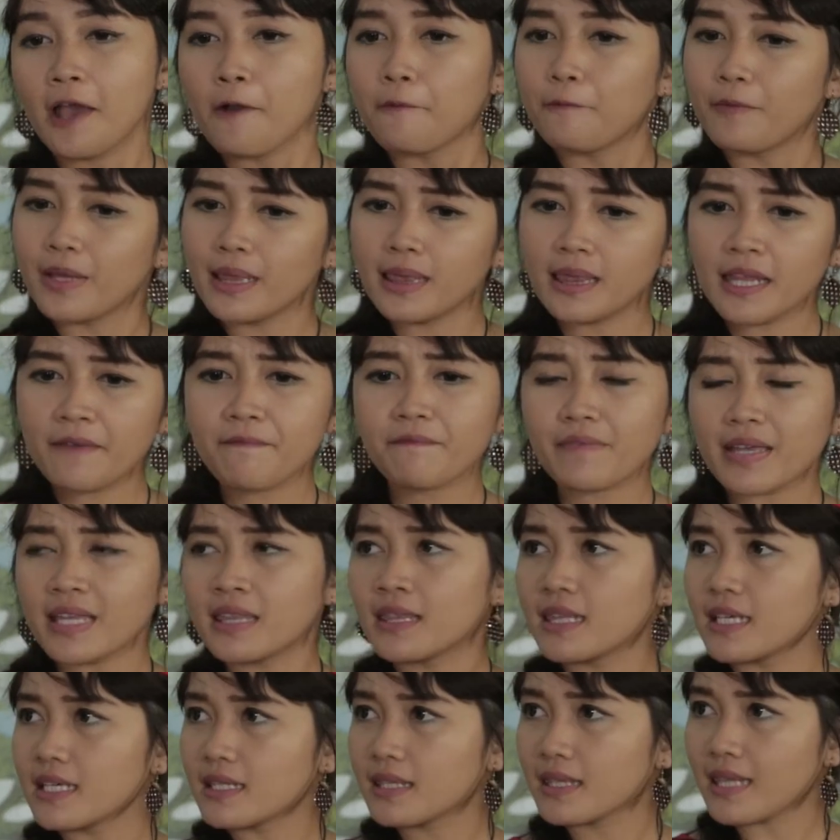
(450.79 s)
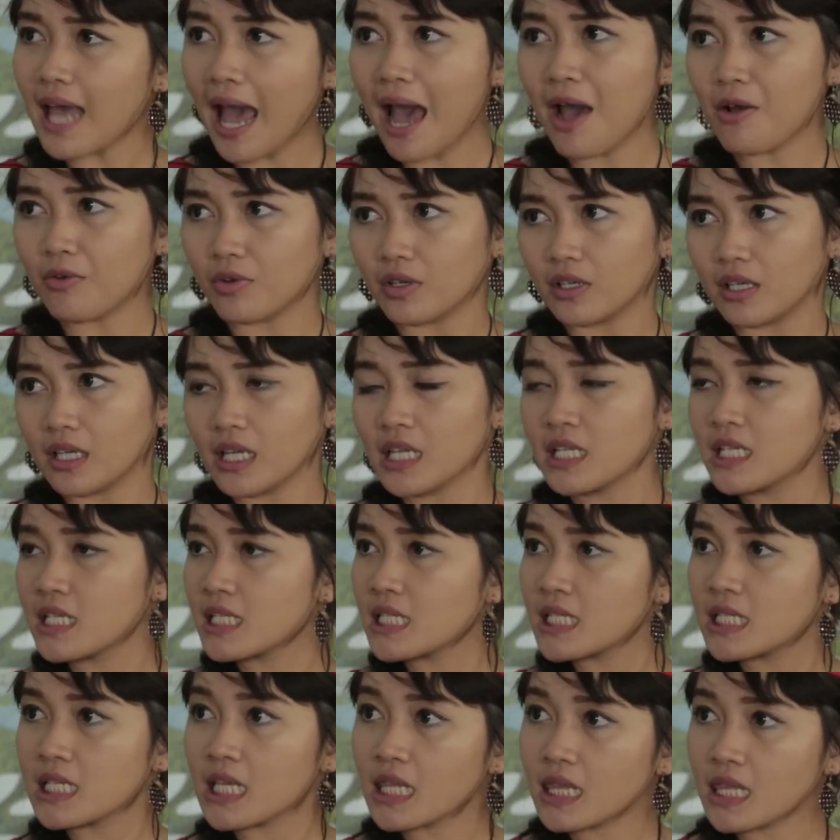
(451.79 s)
We live in the town, in the
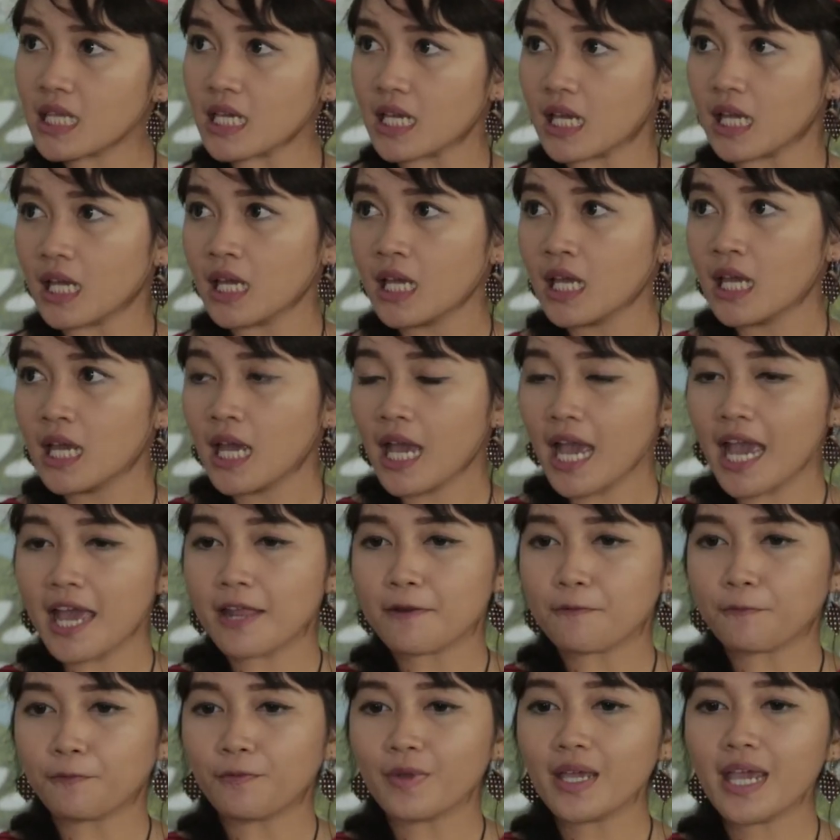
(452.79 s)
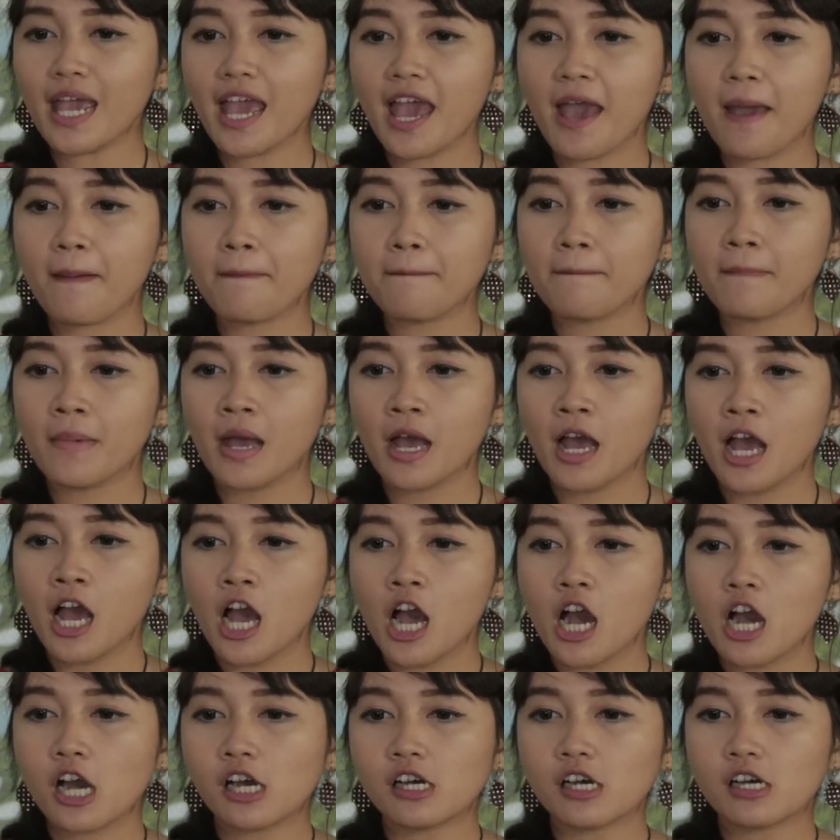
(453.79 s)
city, and we have
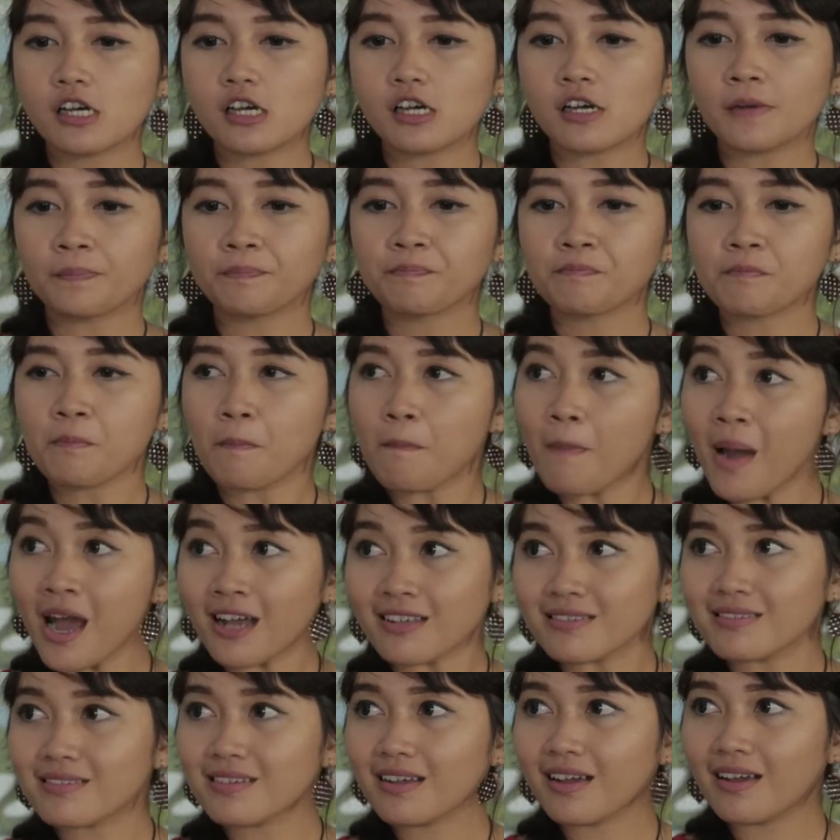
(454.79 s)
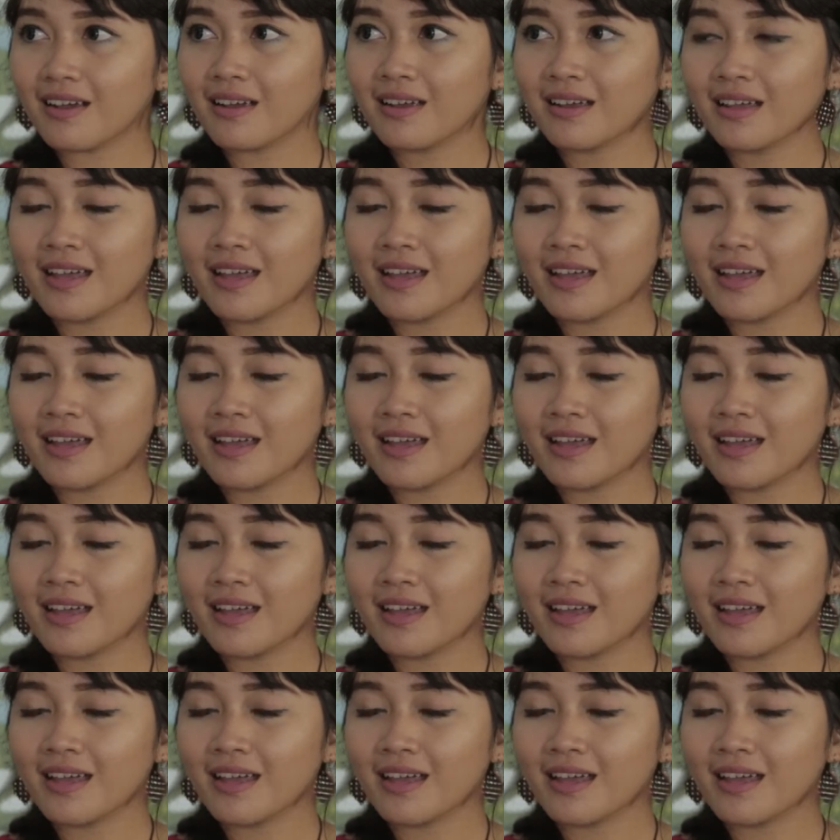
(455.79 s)
a mask.